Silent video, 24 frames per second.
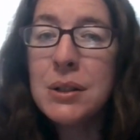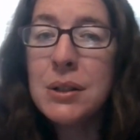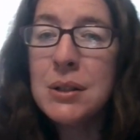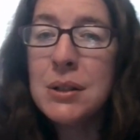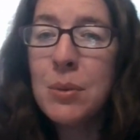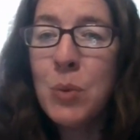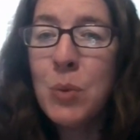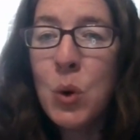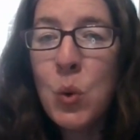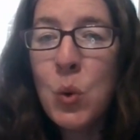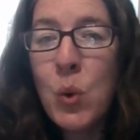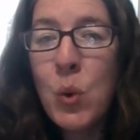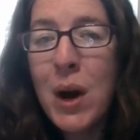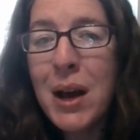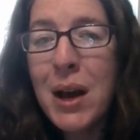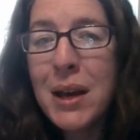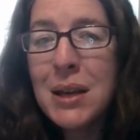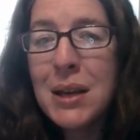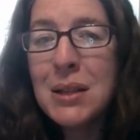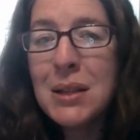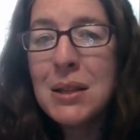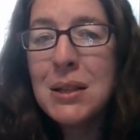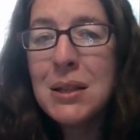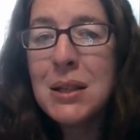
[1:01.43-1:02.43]
some
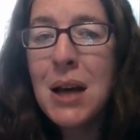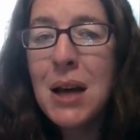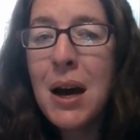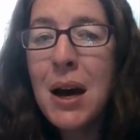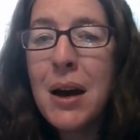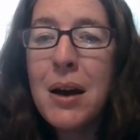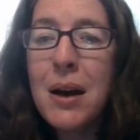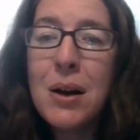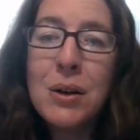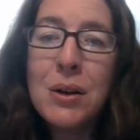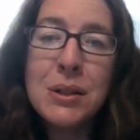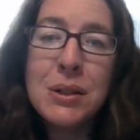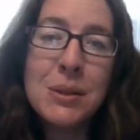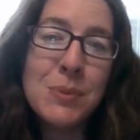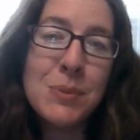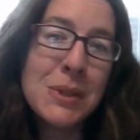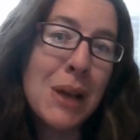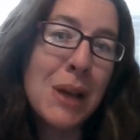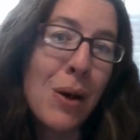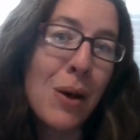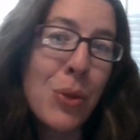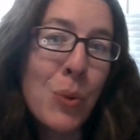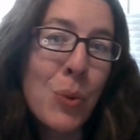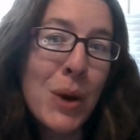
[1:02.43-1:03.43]
Hawaiian style, some
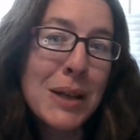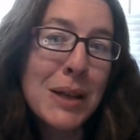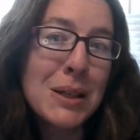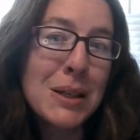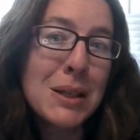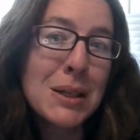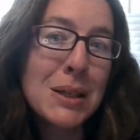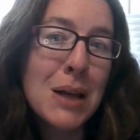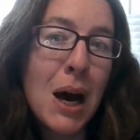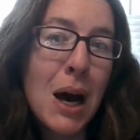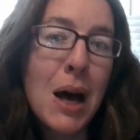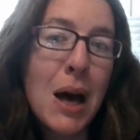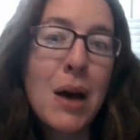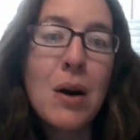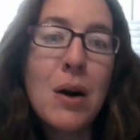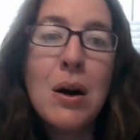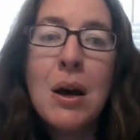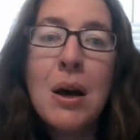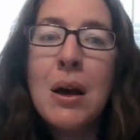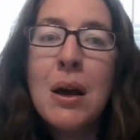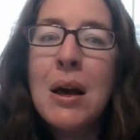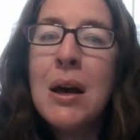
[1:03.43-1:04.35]
Southwest style,